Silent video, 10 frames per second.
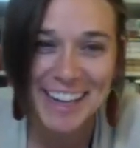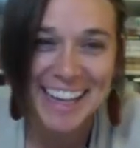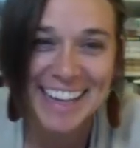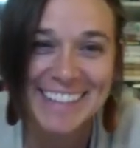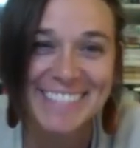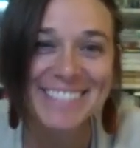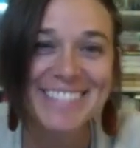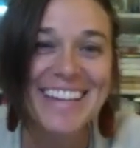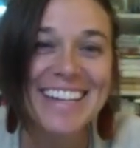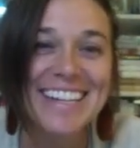Nikia.
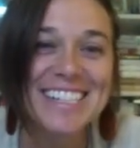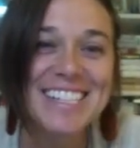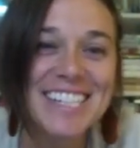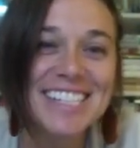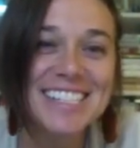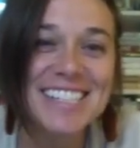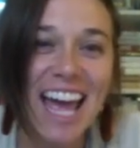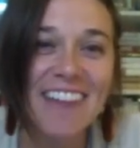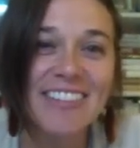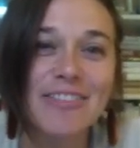She is
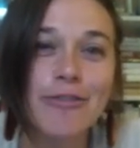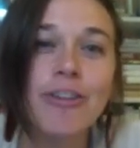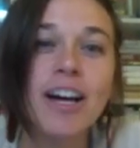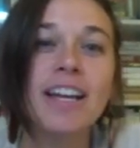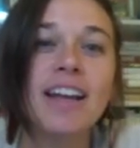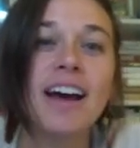having fun.